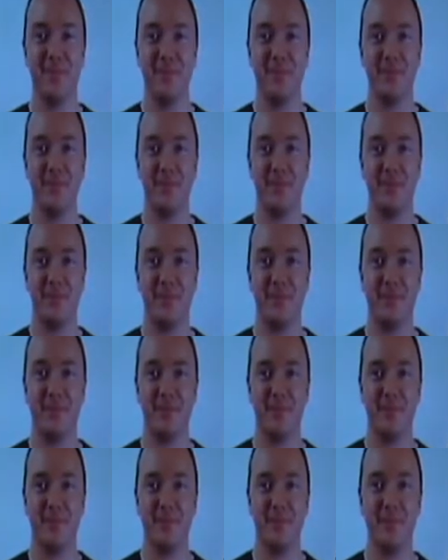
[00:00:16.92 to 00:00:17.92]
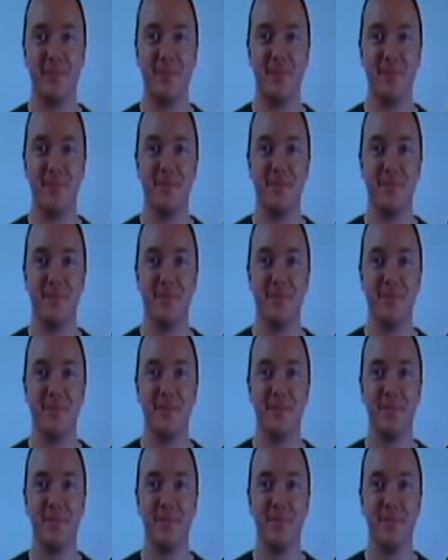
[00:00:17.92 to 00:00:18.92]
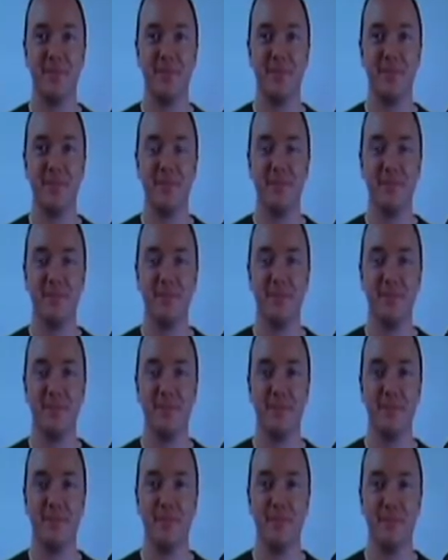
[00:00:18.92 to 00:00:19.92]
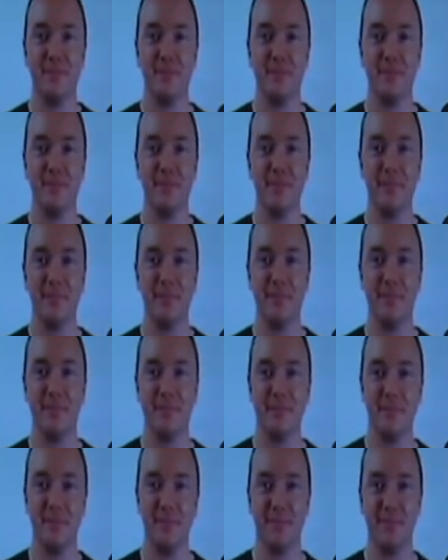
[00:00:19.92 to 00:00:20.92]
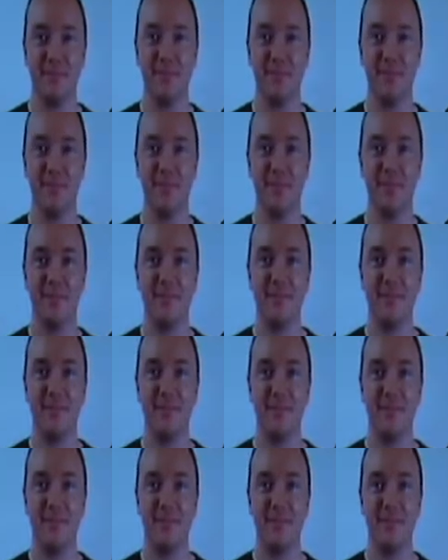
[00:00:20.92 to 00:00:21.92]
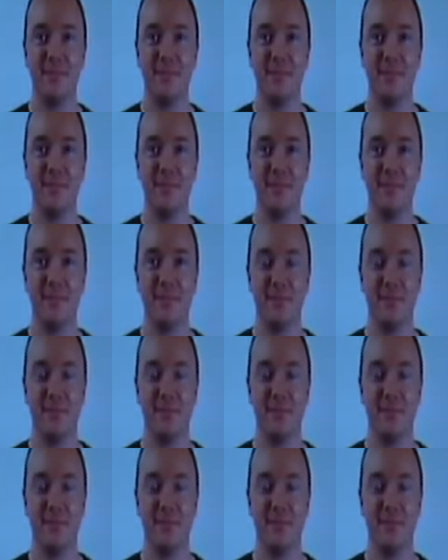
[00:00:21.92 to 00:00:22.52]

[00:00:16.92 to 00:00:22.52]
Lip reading: (not speaking)